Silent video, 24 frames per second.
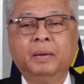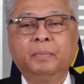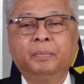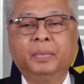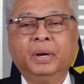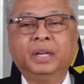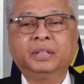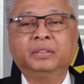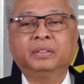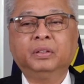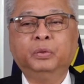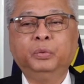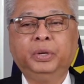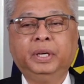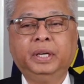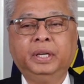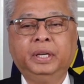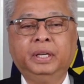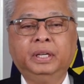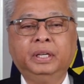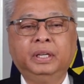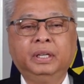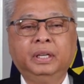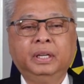passed
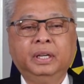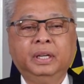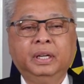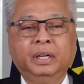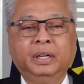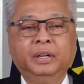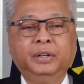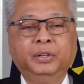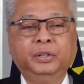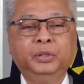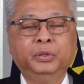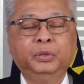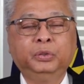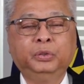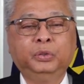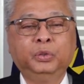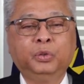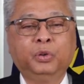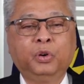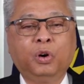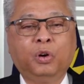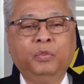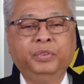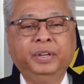away due to
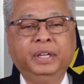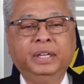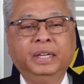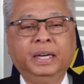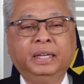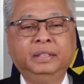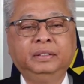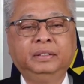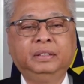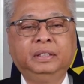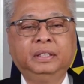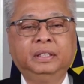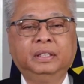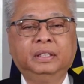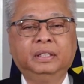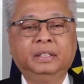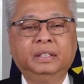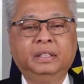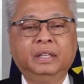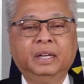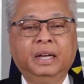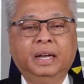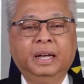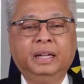COVID-19
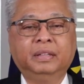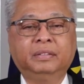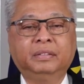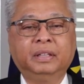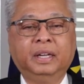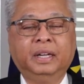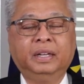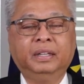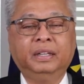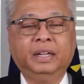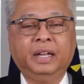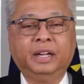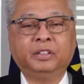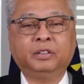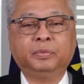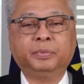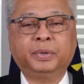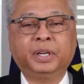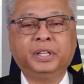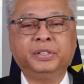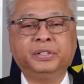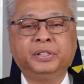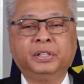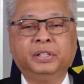as an
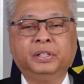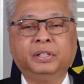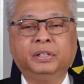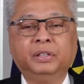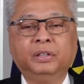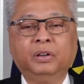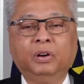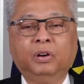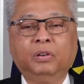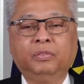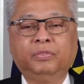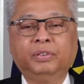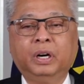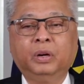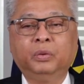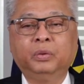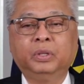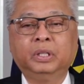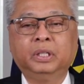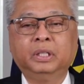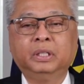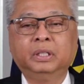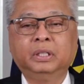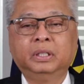expression of
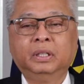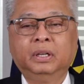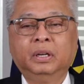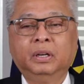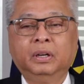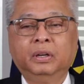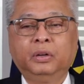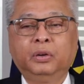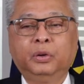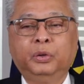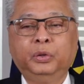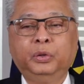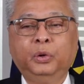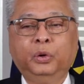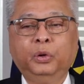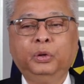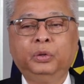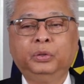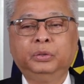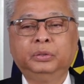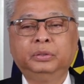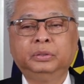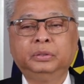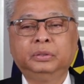our
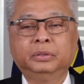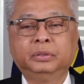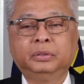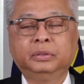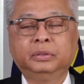condolence